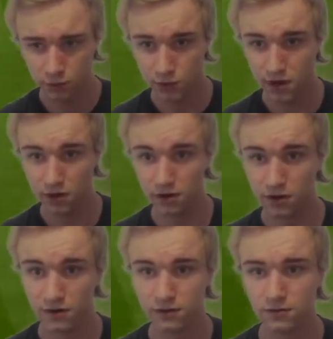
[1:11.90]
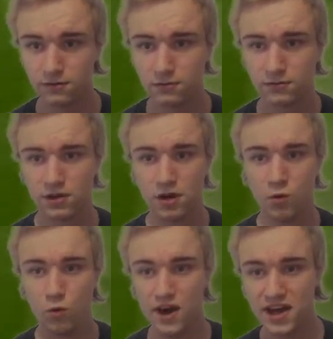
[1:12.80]
We are
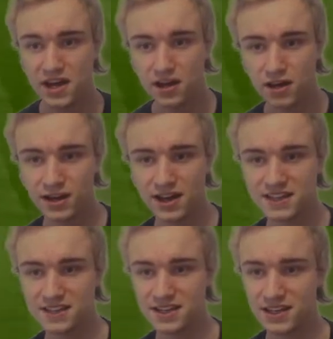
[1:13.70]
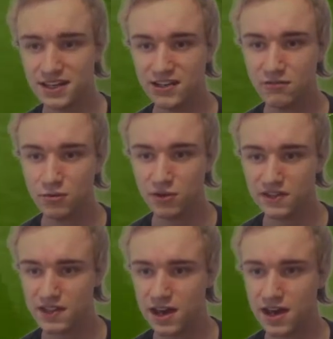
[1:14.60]
away at Liverpool
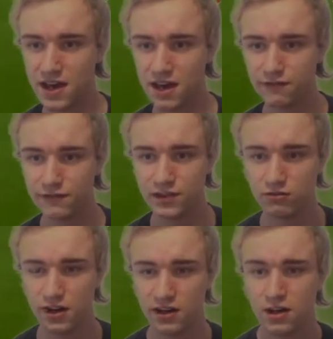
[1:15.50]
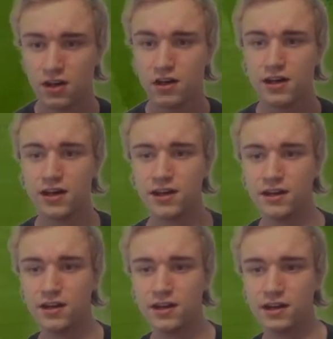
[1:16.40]
at Anfield, right?
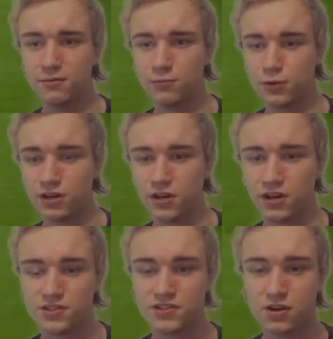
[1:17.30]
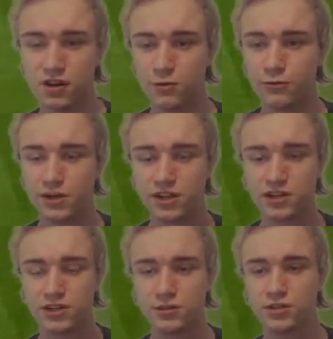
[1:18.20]
And we're gonna start up with a
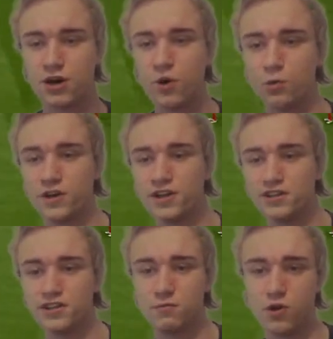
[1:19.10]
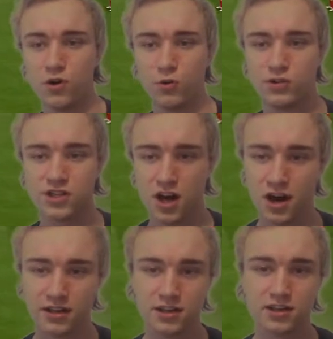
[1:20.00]
good goal with the boy
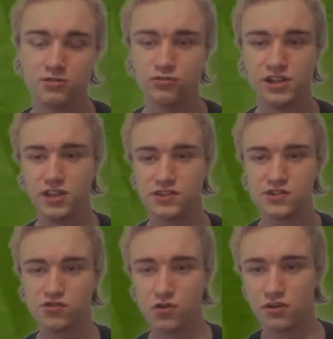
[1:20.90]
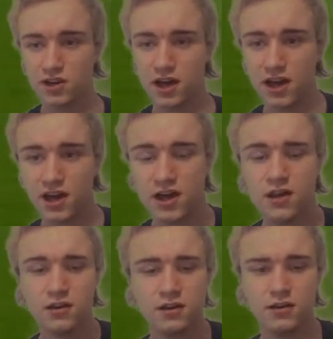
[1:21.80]
Okaka, a really strong guy.
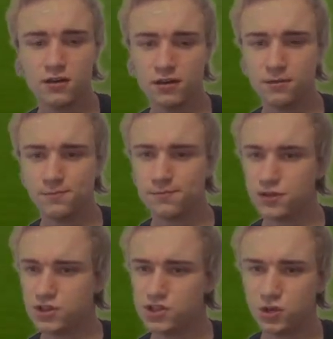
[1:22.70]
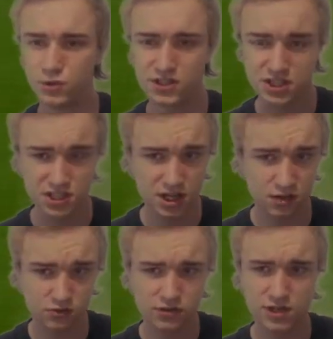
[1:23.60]
Not sure which
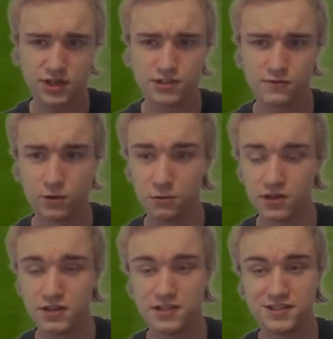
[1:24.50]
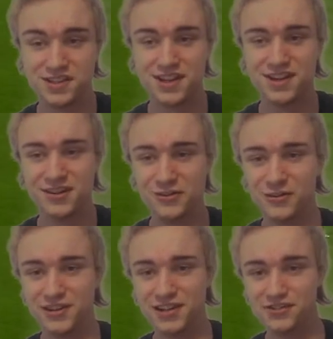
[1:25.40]
country he's from, but he's
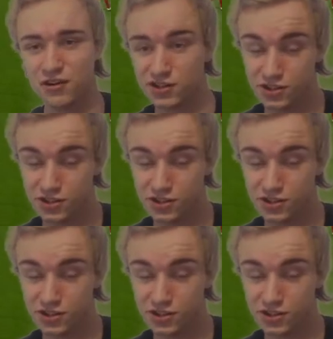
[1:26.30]
really strong.